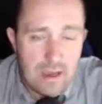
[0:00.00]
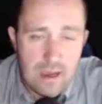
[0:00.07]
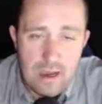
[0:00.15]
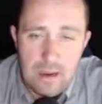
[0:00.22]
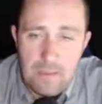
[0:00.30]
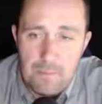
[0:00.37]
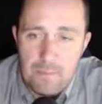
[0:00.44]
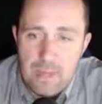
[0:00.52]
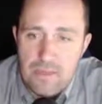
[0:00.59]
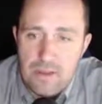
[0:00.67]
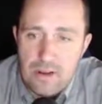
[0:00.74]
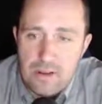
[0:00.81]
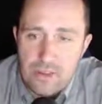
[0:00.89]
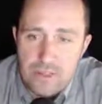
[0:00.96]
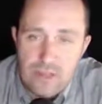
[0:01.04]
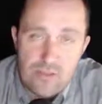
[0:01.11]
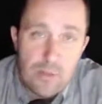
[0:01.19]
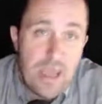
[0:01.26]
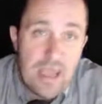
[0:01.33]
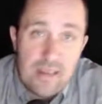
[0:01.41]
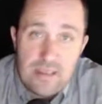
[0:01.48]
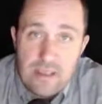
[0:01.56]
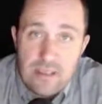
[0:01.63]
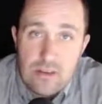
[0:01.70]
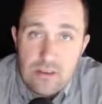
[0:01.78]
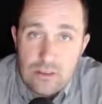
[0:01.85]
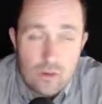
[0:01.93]
Um, and there's you have to be
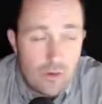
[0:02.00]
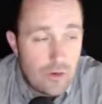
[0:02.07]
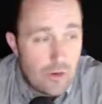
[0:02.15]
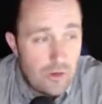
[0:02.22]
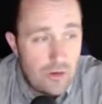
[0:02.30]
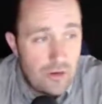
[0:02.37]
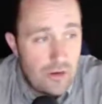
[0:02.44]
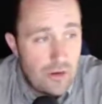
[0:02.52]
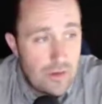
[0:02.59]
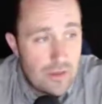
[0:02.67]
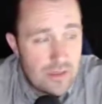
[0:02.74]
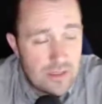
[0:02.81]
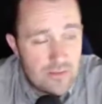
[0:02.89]
18 years old or older to do it,